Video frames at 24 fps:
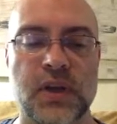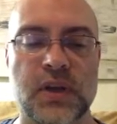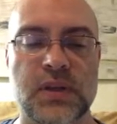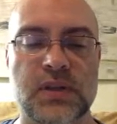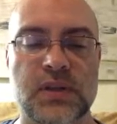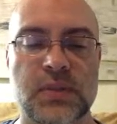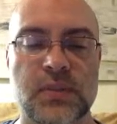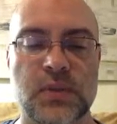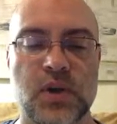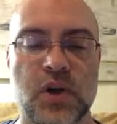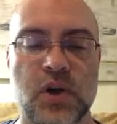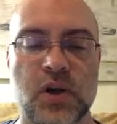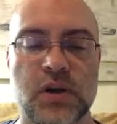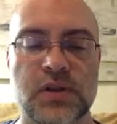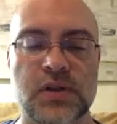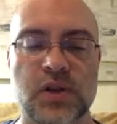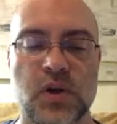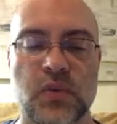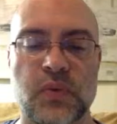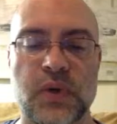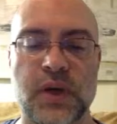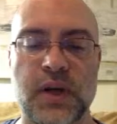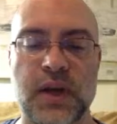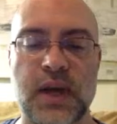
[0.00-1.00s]
Some cars
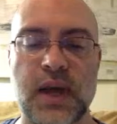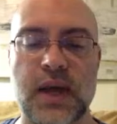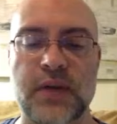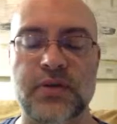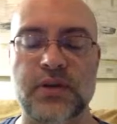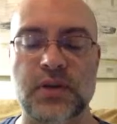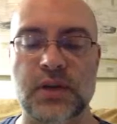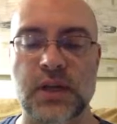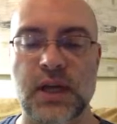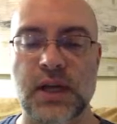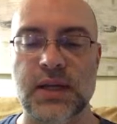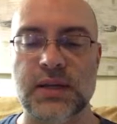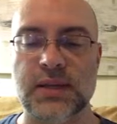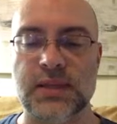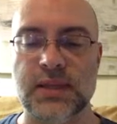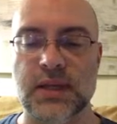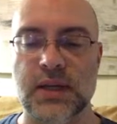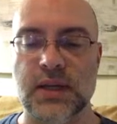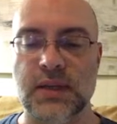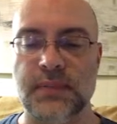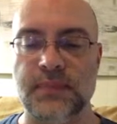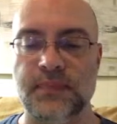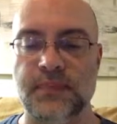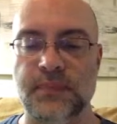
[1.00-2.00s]
already had their lights
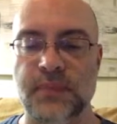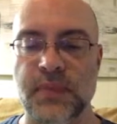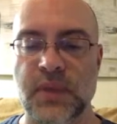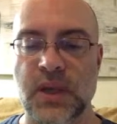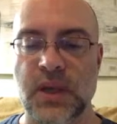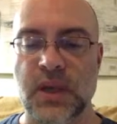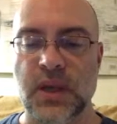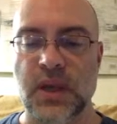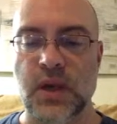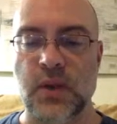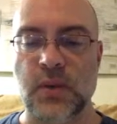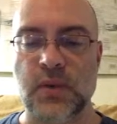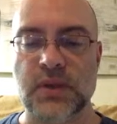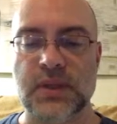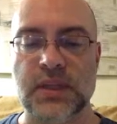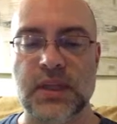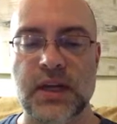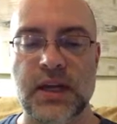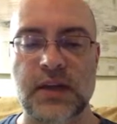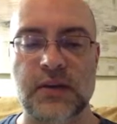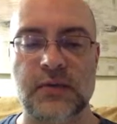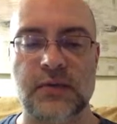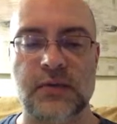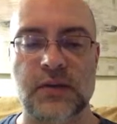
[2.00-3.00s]
on. He was
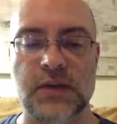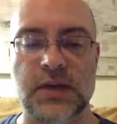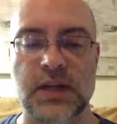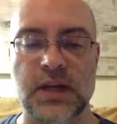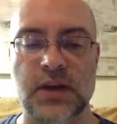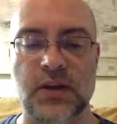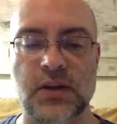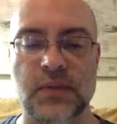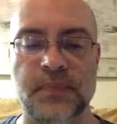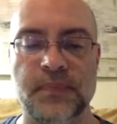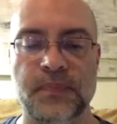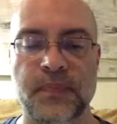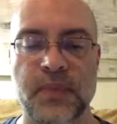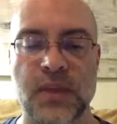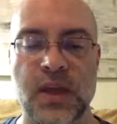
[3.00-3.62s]
late for dinner.